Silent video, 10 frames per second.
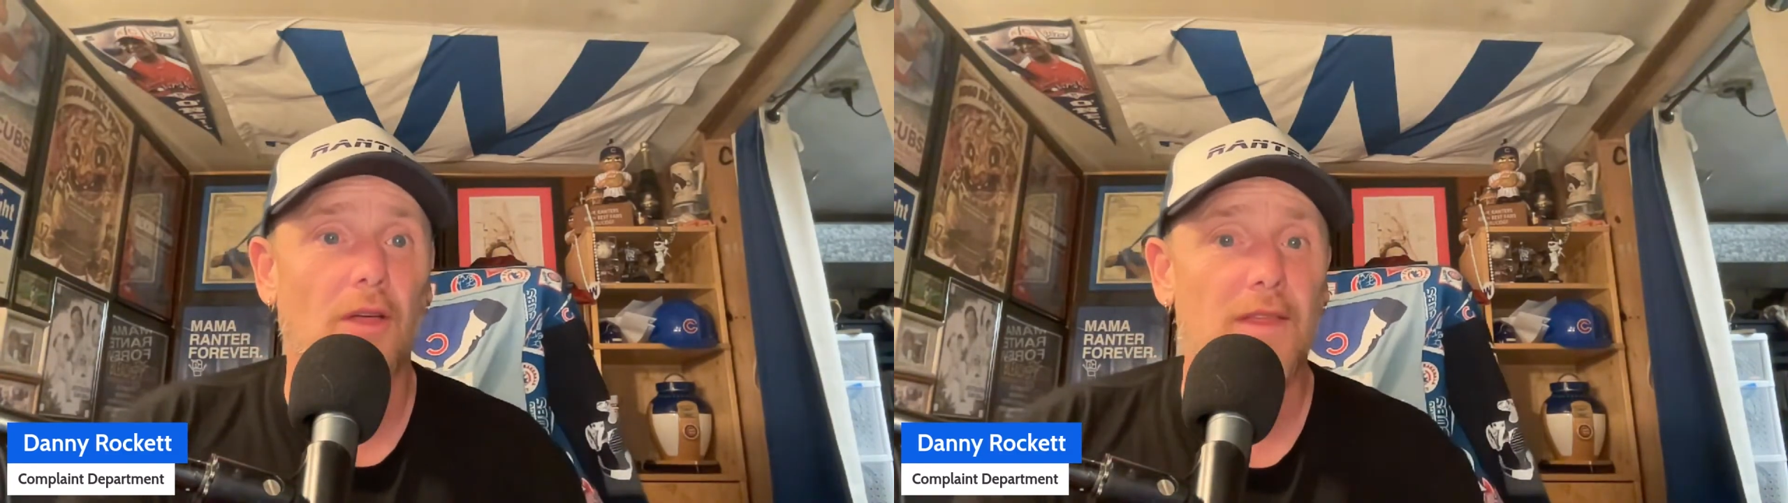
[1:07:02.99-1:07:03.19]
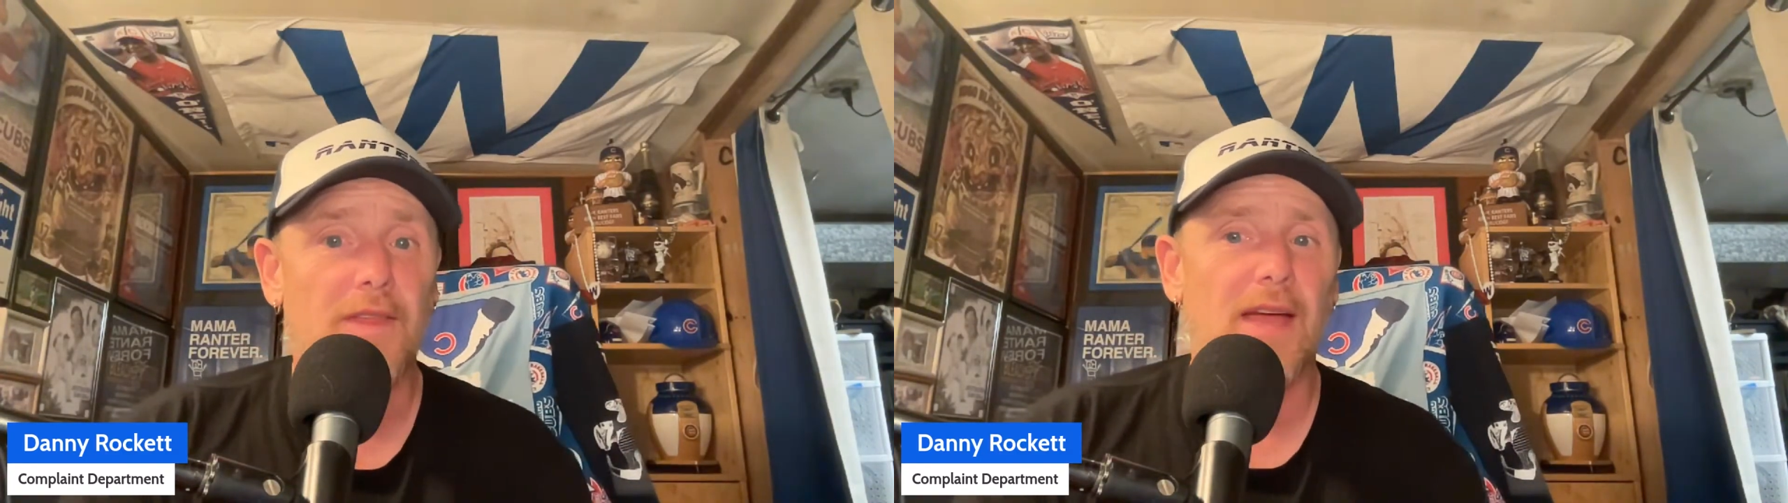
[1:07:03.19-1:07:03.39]

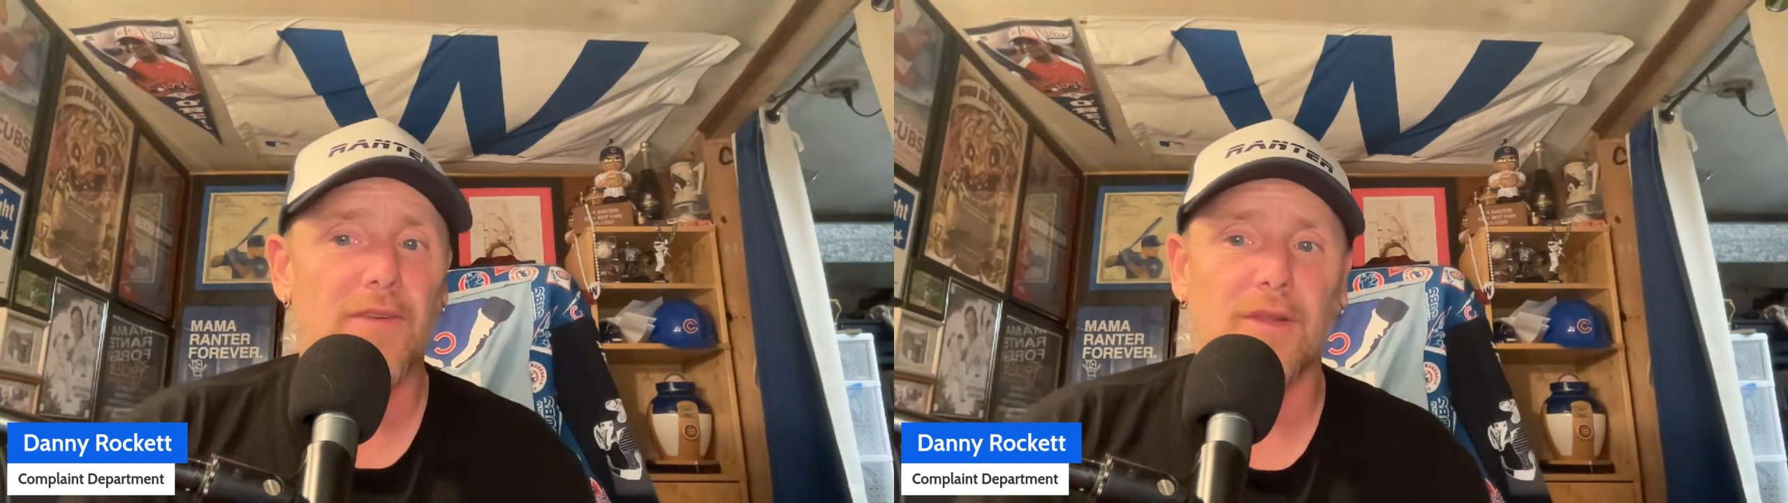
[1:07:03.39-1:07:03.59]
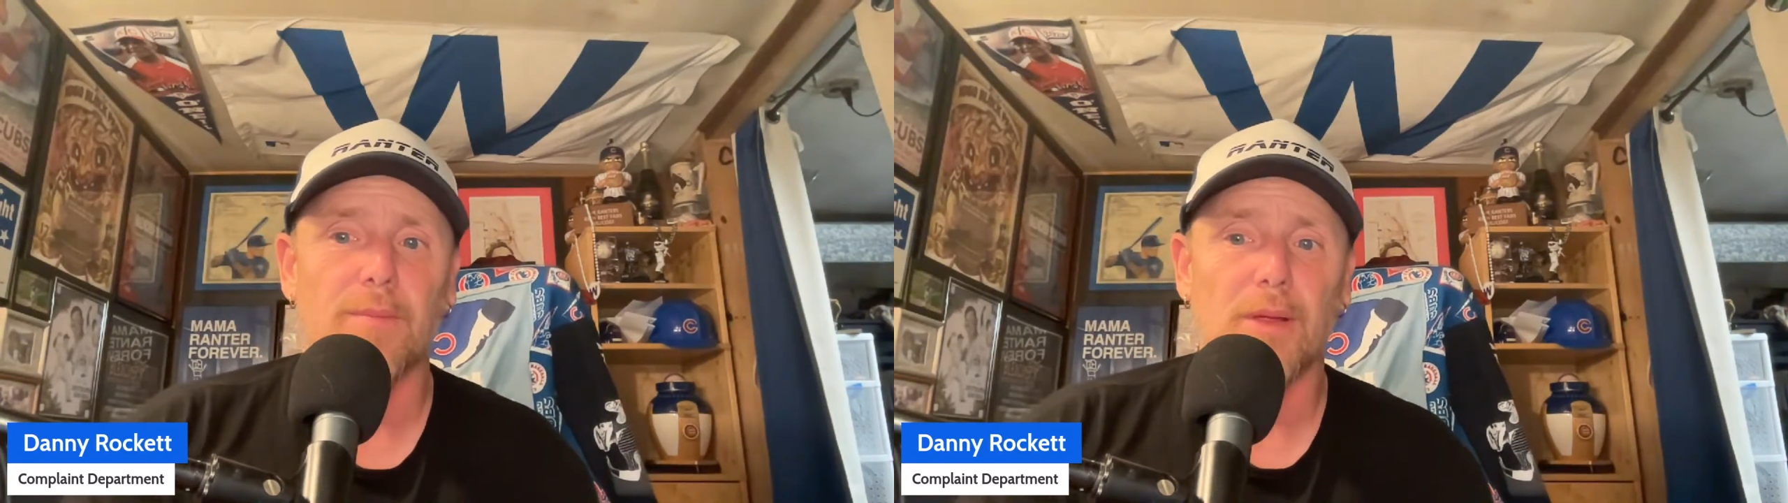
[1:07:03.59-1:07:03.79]
that they
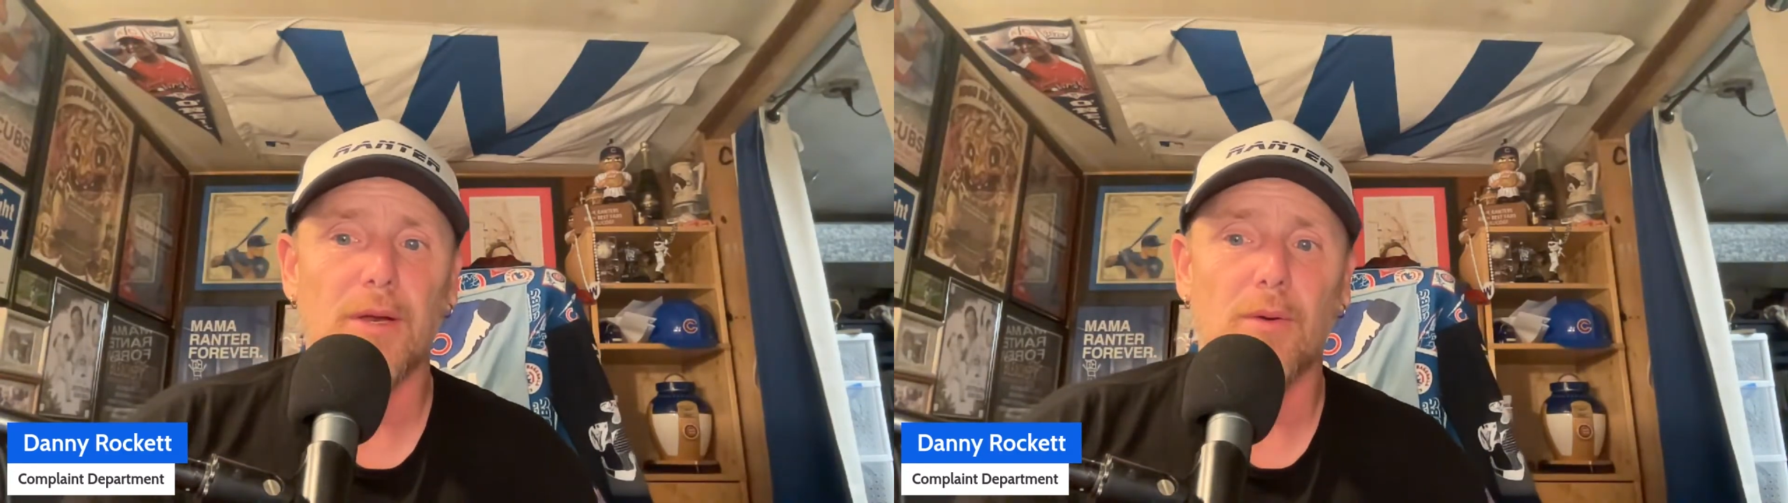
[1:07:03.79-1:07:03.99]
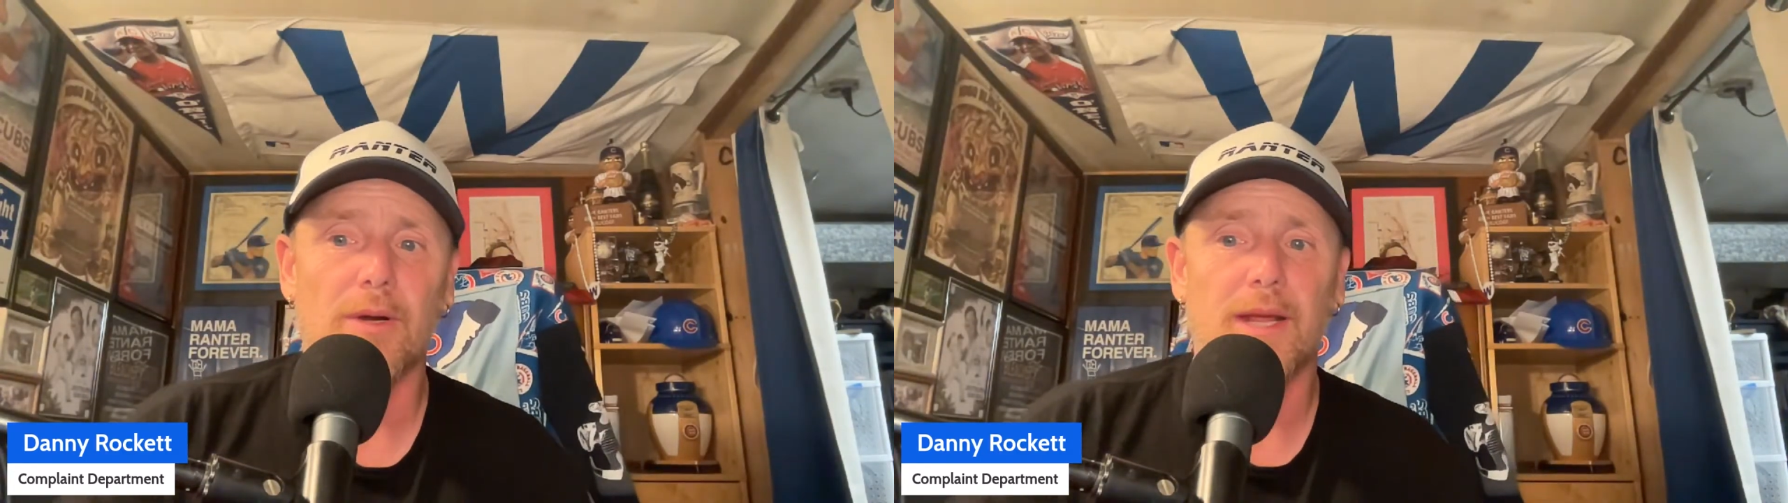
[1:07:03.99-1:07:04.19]
actually
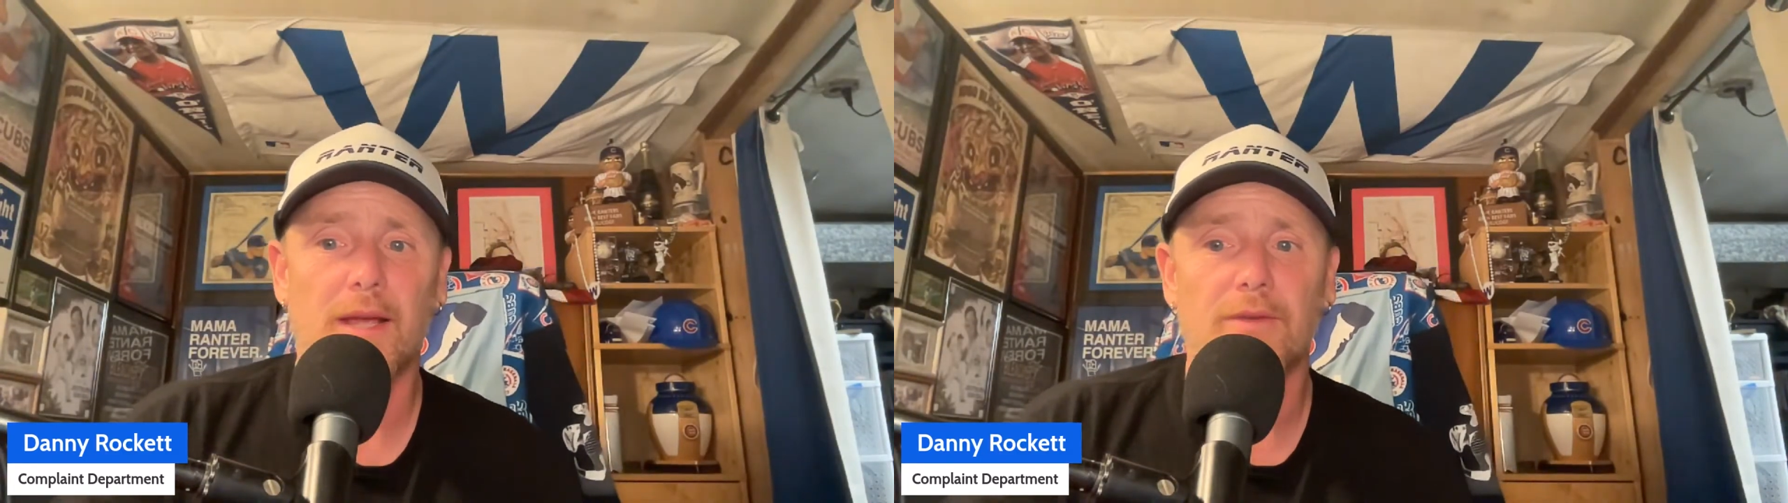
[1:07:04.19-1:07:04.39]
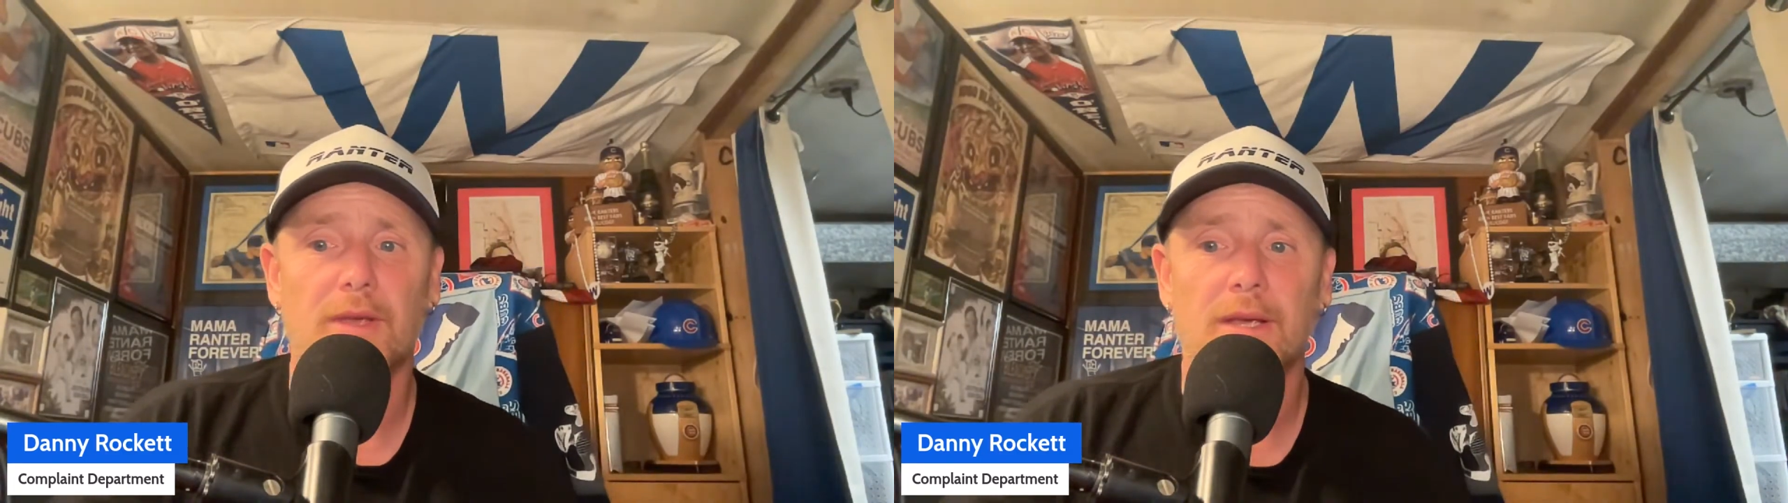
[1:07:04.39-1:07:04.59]
played Owen
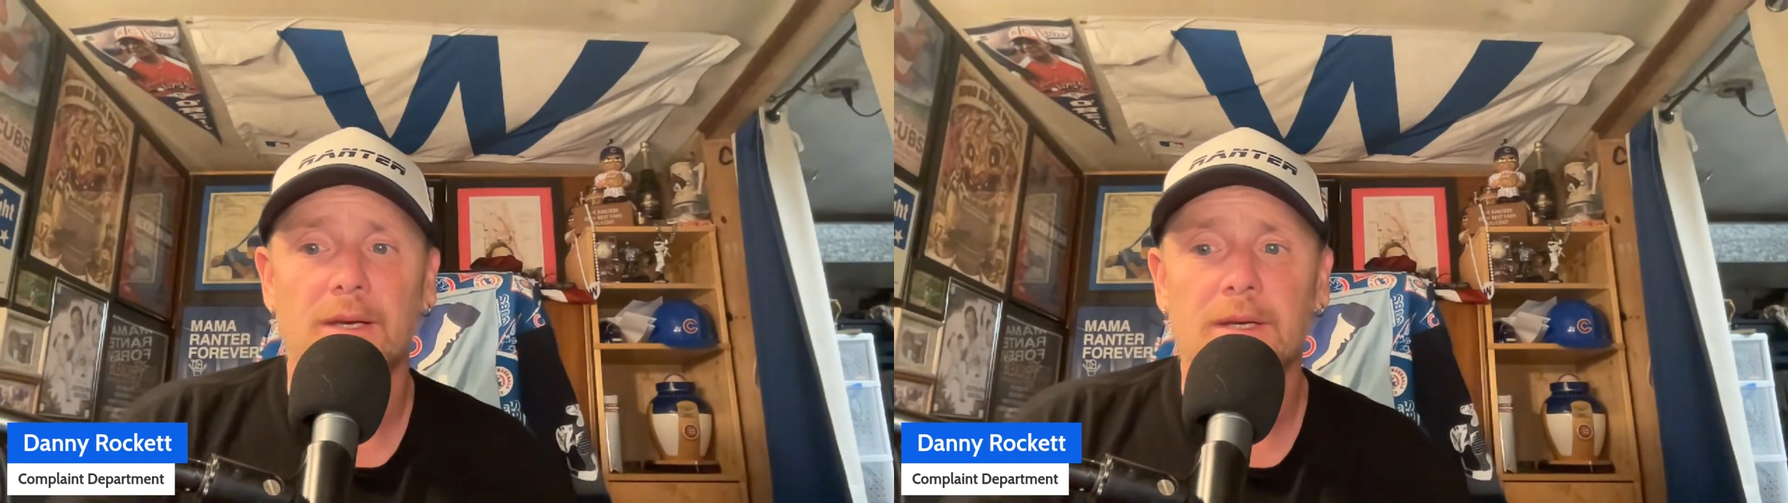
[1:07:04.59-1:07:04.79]
Casey.